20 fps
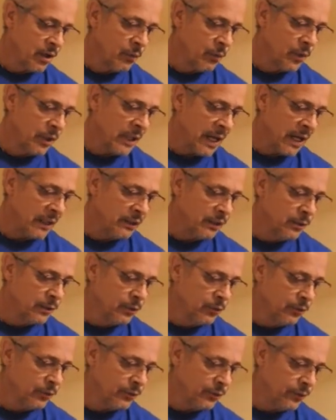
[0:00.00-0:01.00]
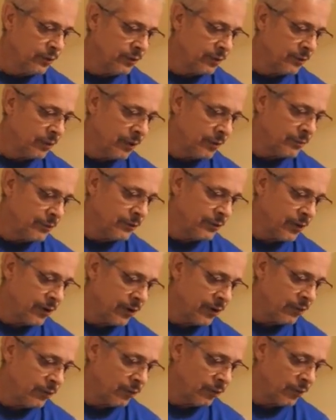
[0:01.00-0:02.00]
Will I lose, how
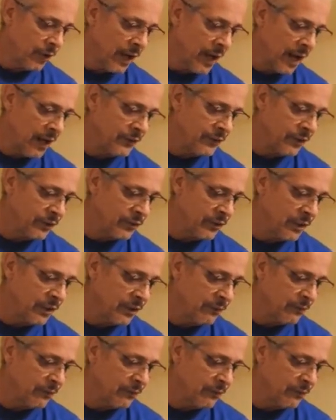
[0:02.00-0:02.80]
does